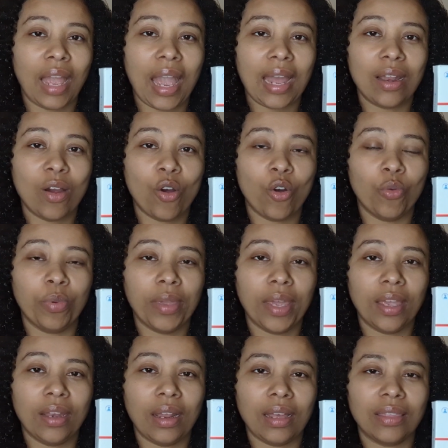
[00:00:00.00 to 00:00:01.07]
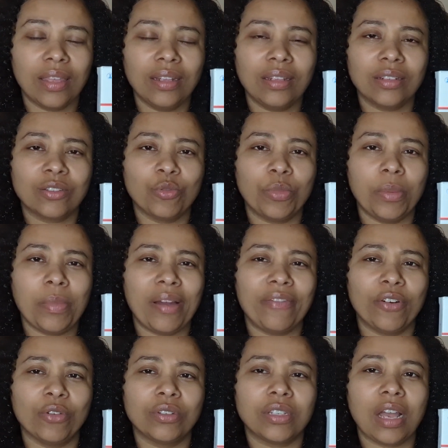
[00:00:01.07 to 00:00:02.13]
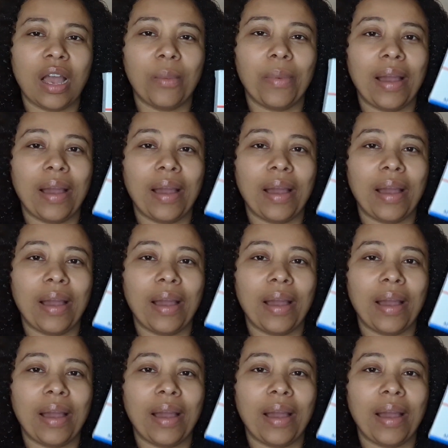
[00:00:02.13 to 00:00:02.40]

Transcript: at-home kit. I think this will be my first time.